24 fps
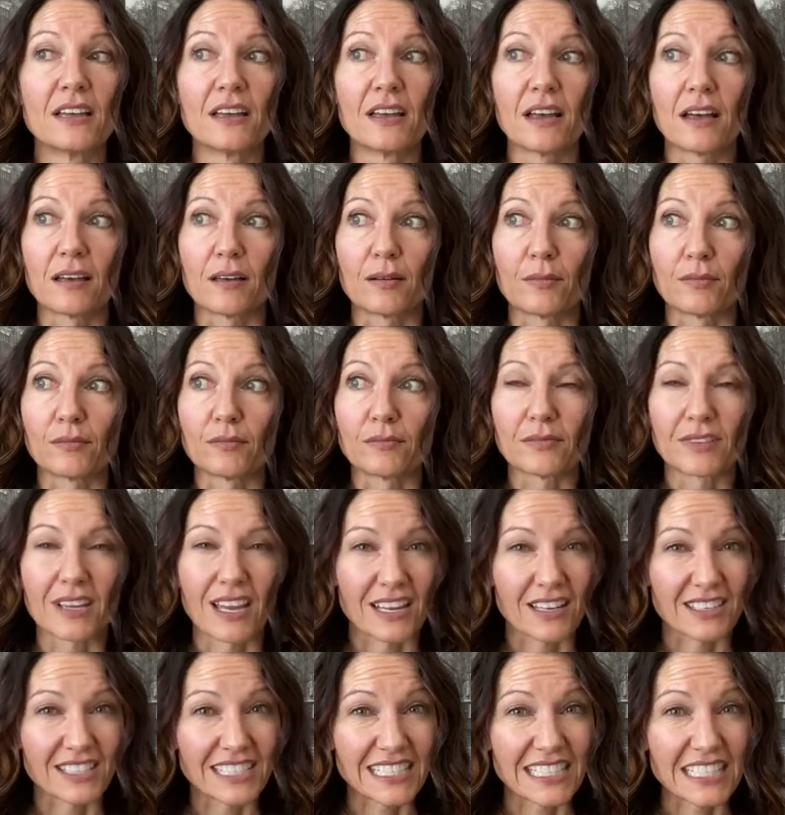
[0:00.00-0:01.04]
Um, kind
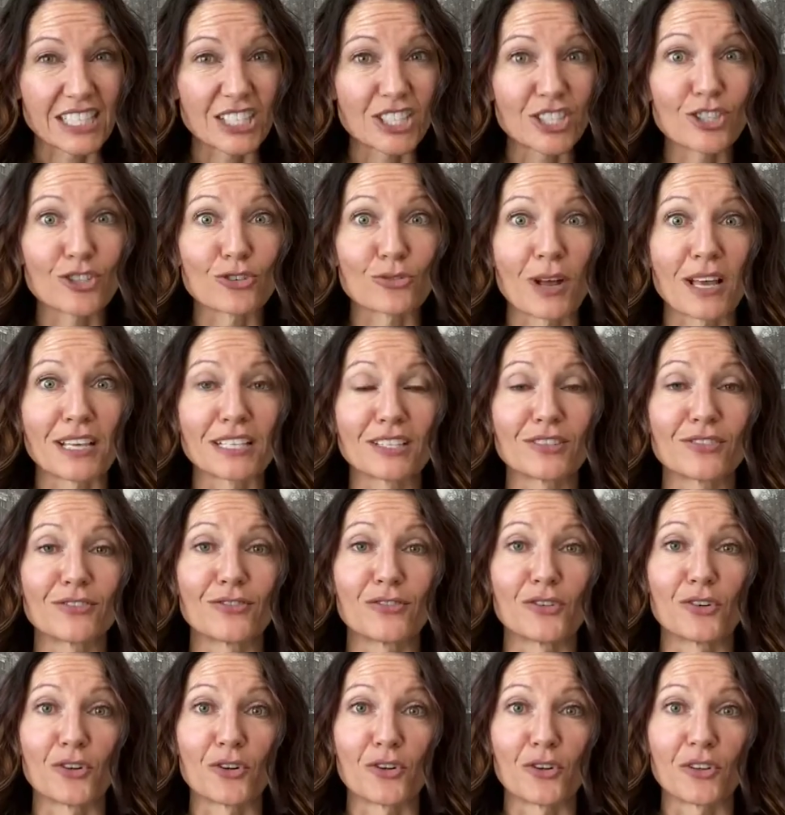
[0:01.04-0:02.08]
of
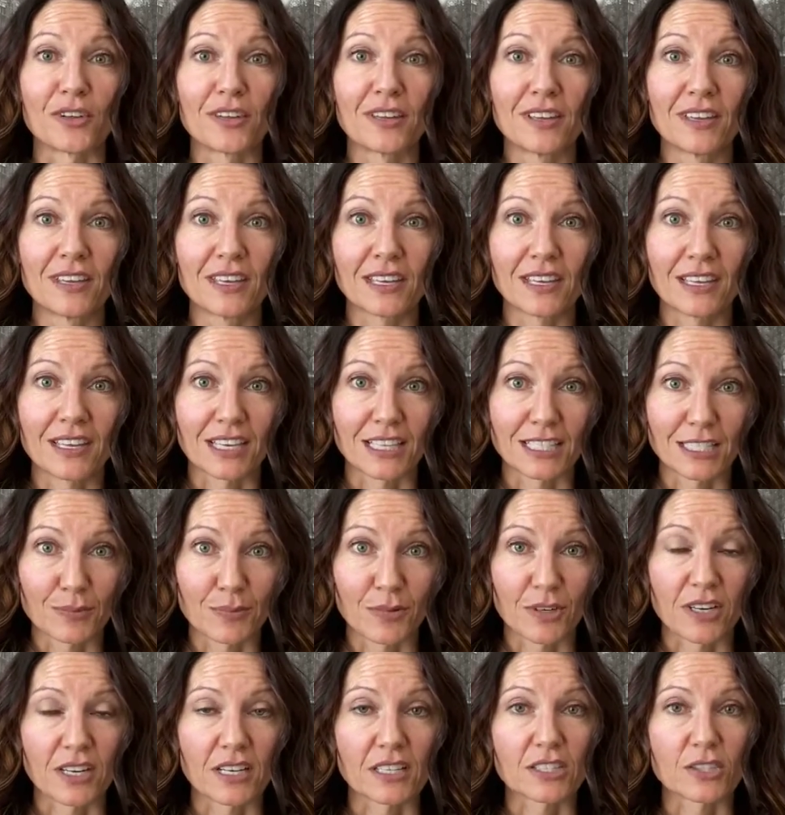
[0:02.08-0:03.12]
de-stressful
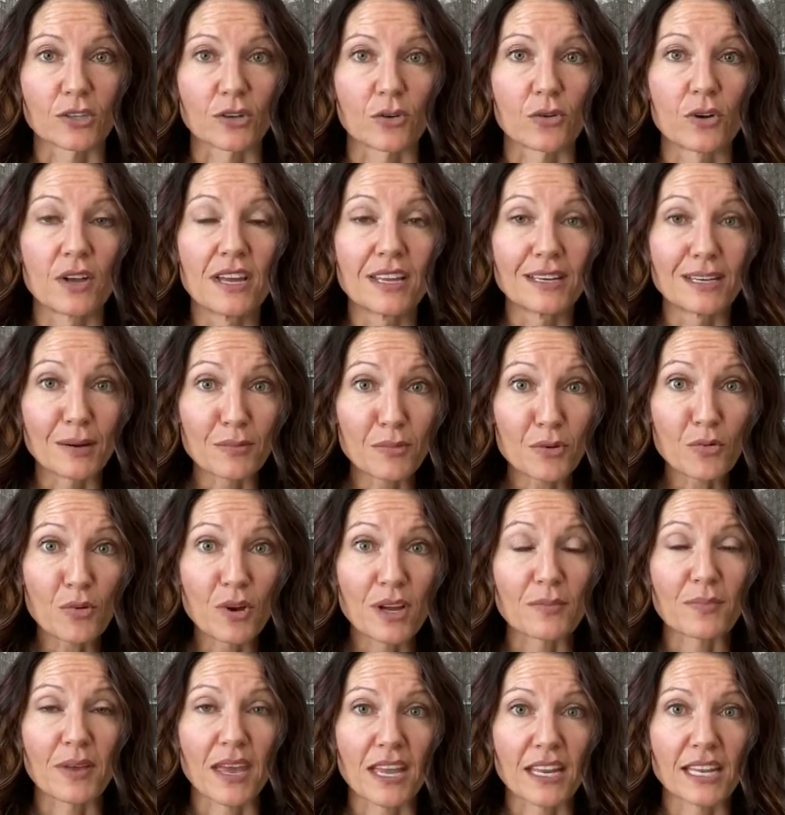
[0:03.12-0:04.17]
experience. So number
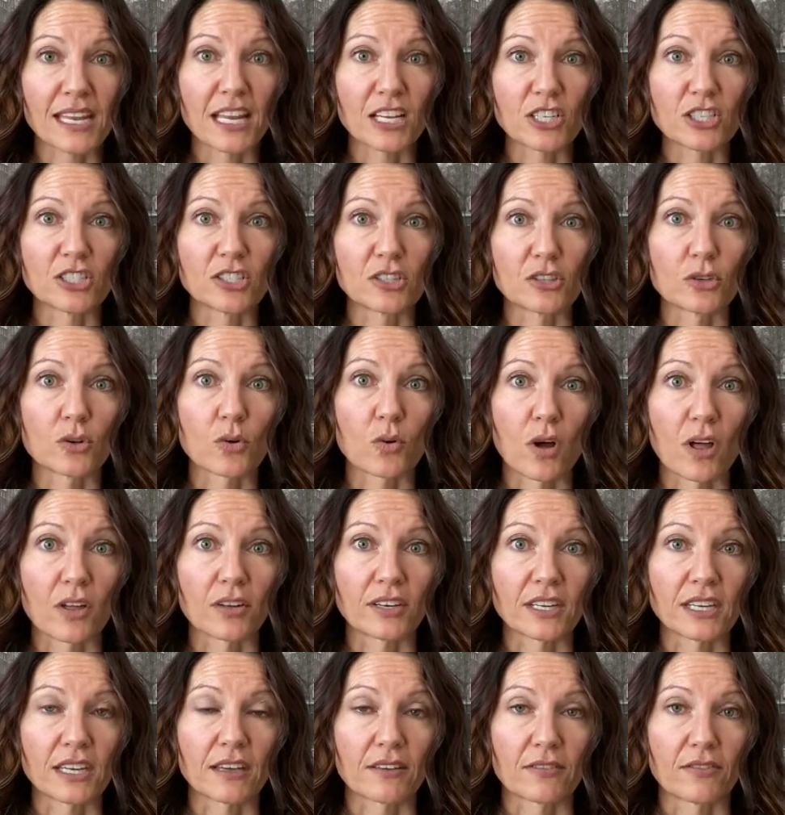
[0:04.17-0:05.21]
one, pay attention to the
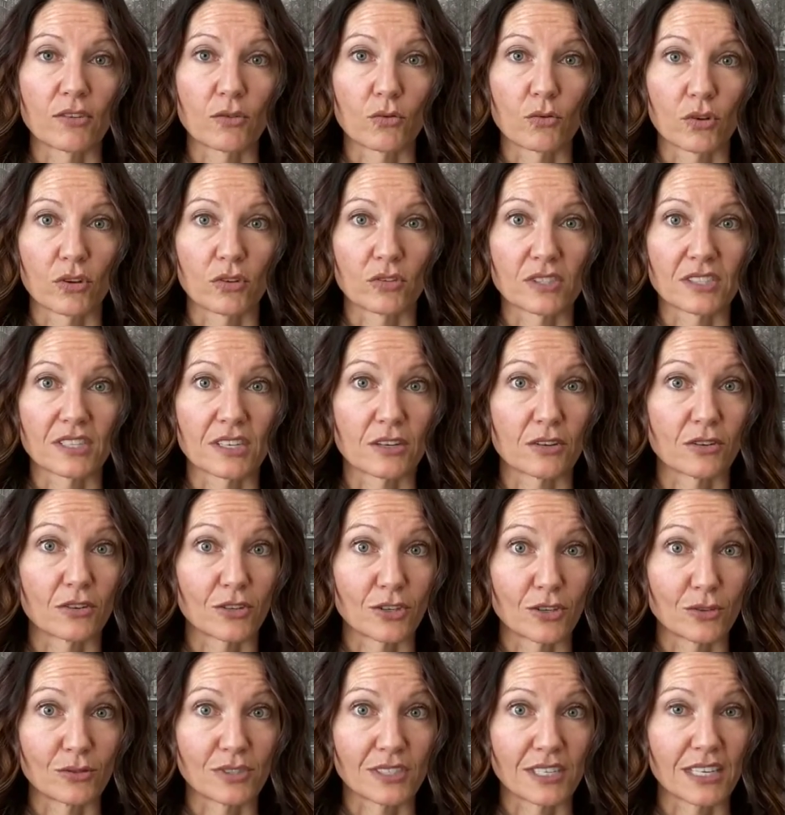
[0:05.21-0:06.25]
quality of the oils that you're
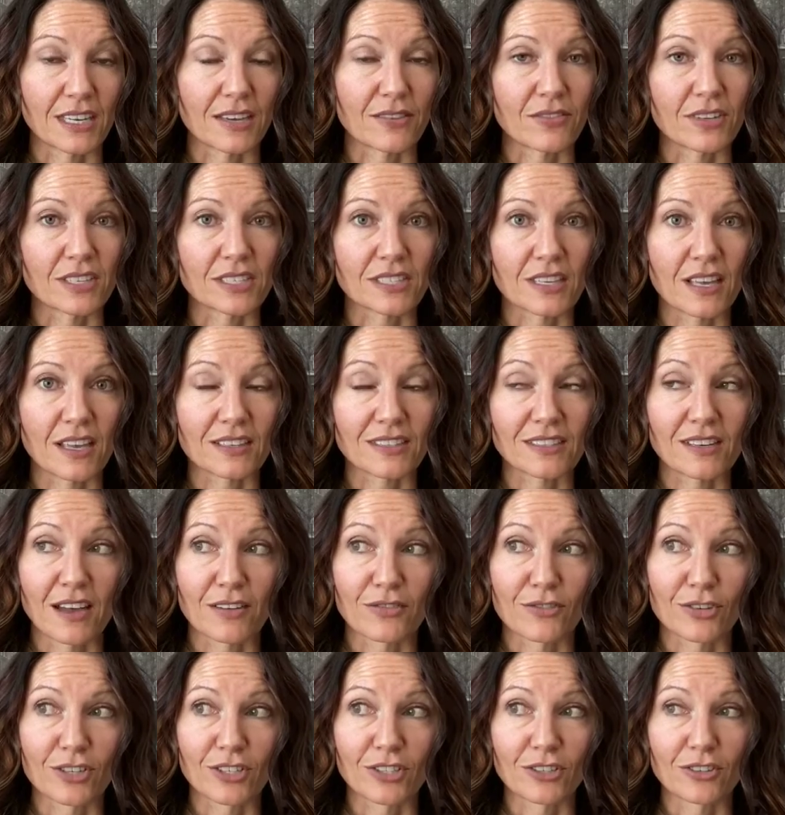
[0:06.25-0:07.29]
using. If it says not
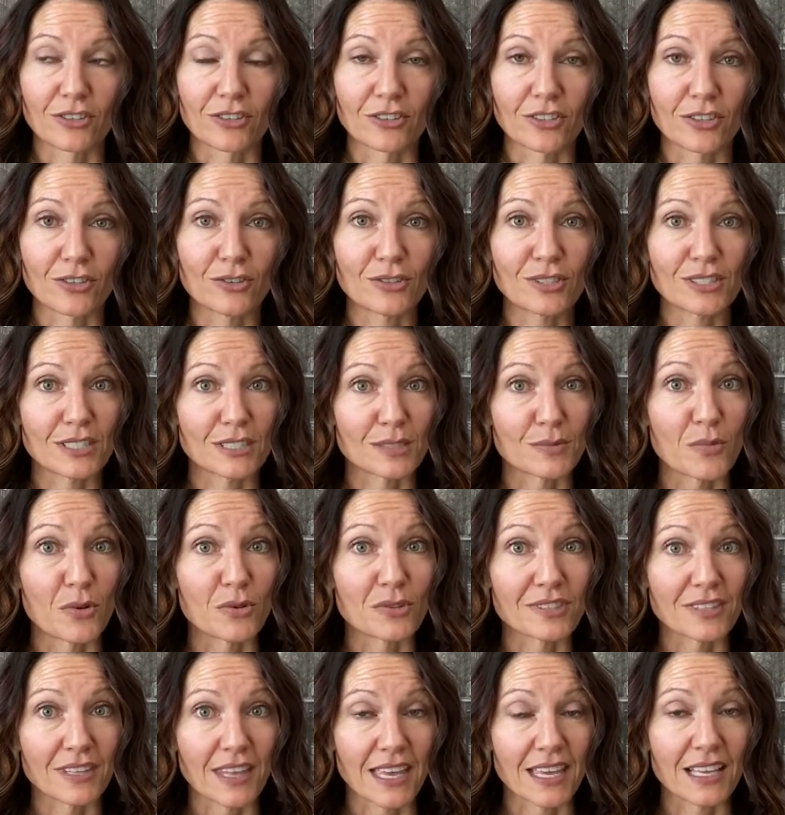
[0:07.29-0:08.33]
for internal use, it's
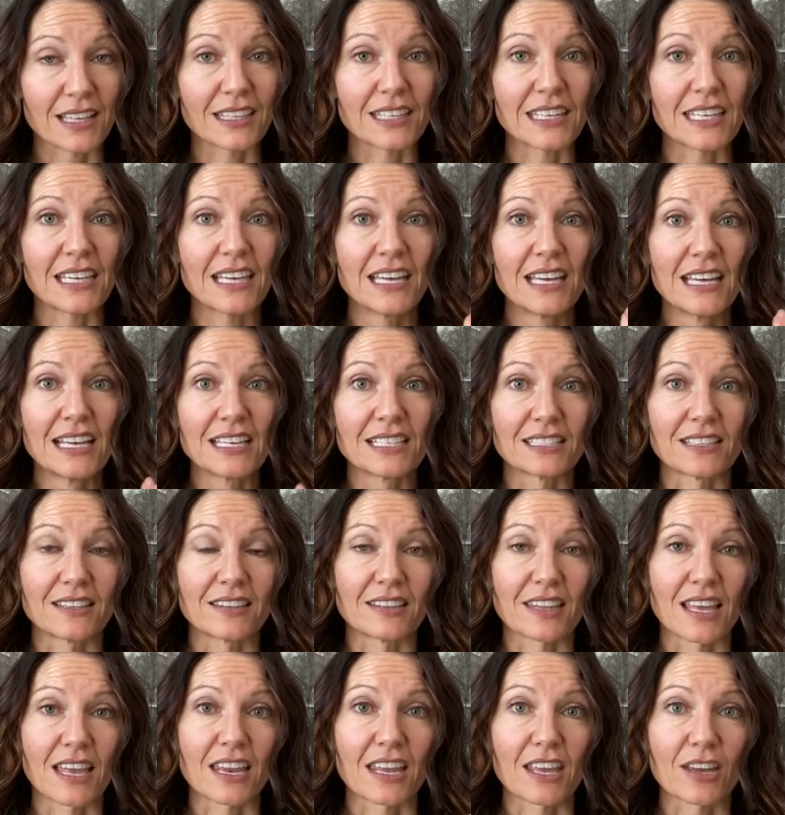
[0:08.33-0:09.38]
most likely
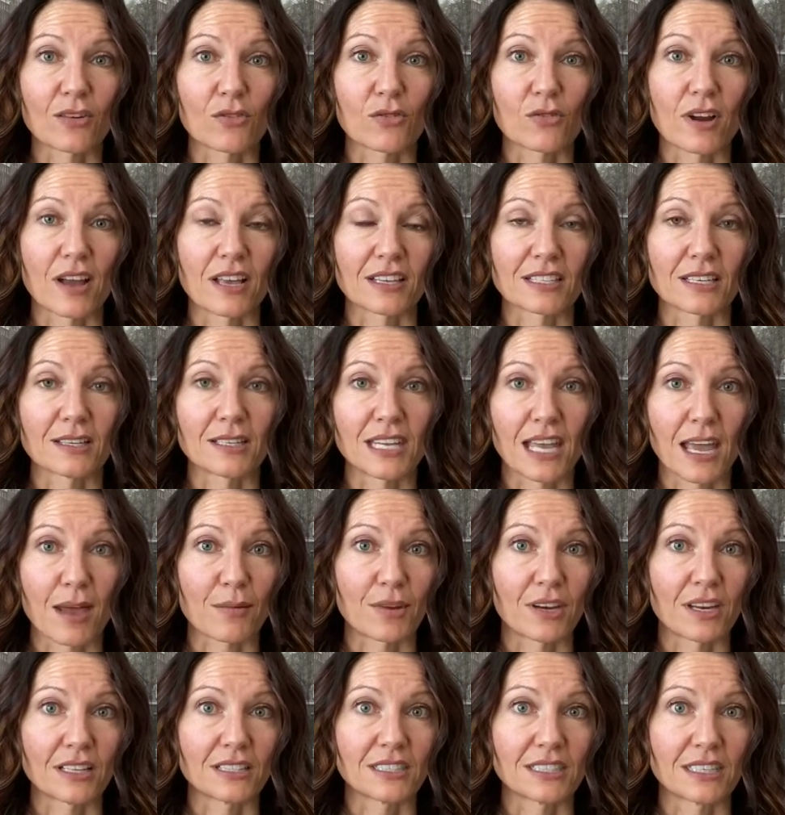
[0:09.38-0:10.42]
synthetic or has
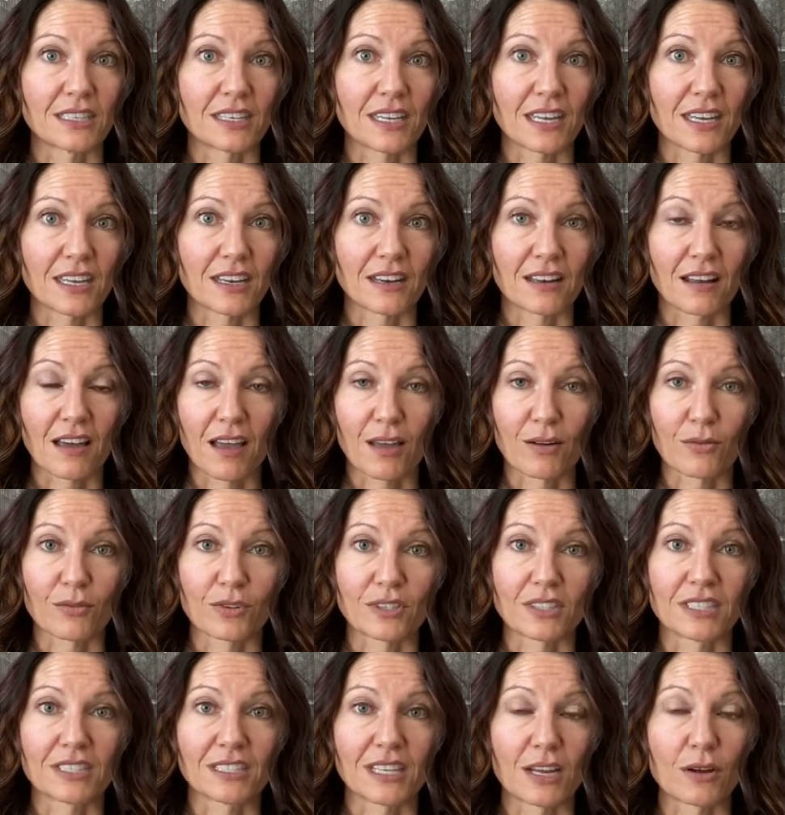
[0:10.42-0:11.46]
contaminants in it, and I
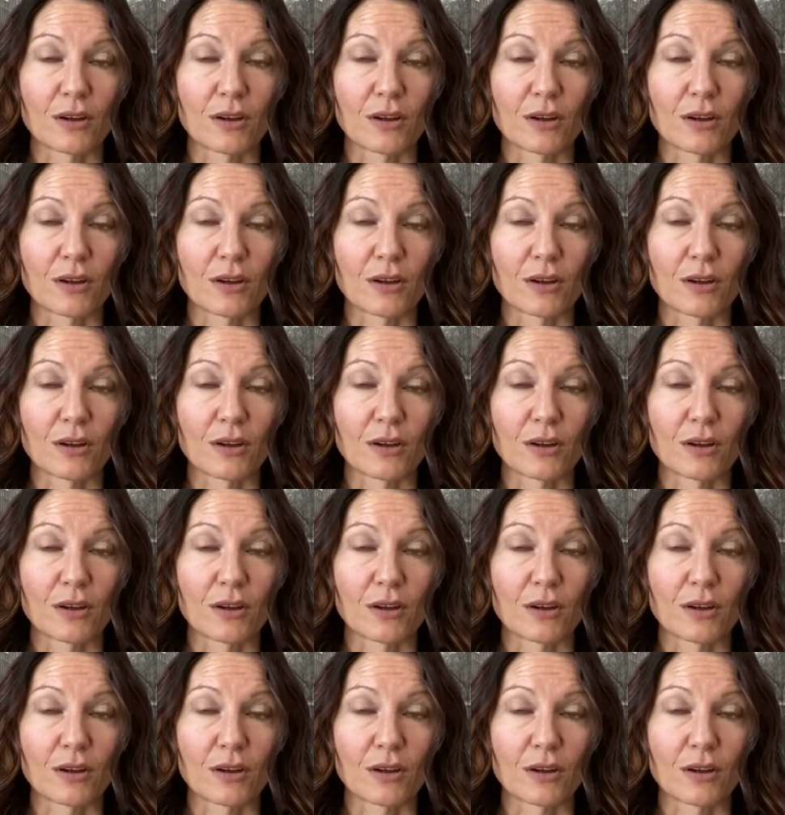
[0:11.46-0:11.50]
would stay